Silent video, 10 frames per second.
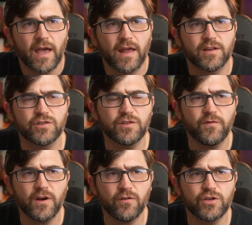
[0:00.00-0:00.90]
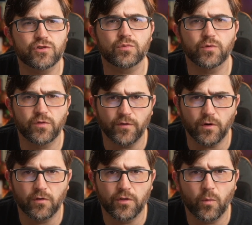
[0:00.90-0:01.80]
And it's just very
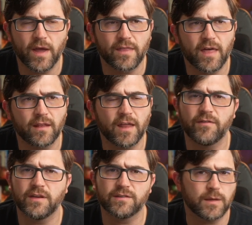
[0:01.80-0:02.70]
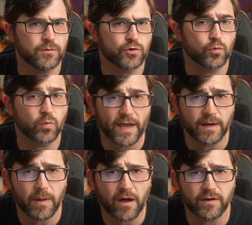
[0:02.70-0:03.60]
truthful, the way that Levy is able to
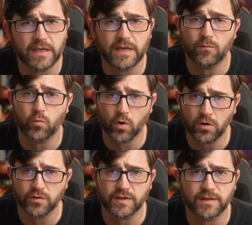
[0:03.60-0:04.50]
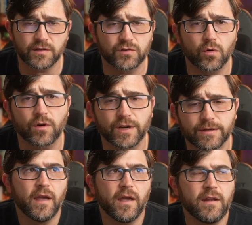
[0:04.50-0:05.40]
write about it in words in the
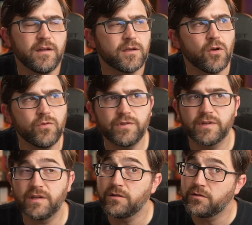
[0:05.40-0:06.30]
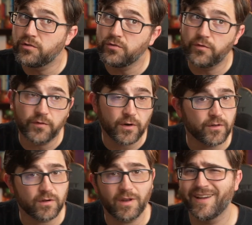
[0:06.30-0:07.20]
story. And it goes into
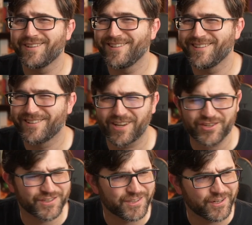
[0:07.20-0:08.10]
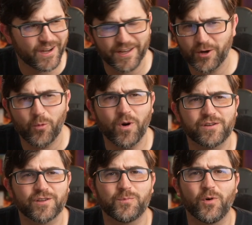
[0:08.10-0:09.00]
further legacy discussions here. I don't
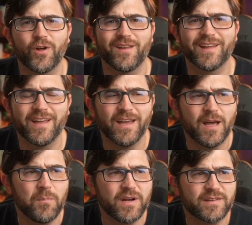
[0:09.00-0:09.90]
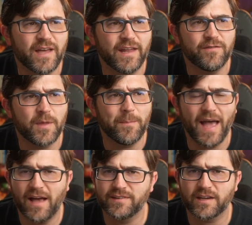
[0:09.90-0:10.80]
want to spoil it, but it's kind of the
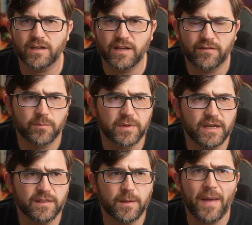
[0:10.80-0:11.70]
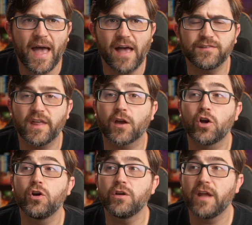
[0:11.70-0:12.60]
past that could never be, the past that
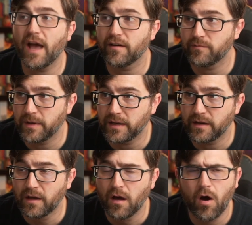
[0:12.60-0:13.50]
could have been.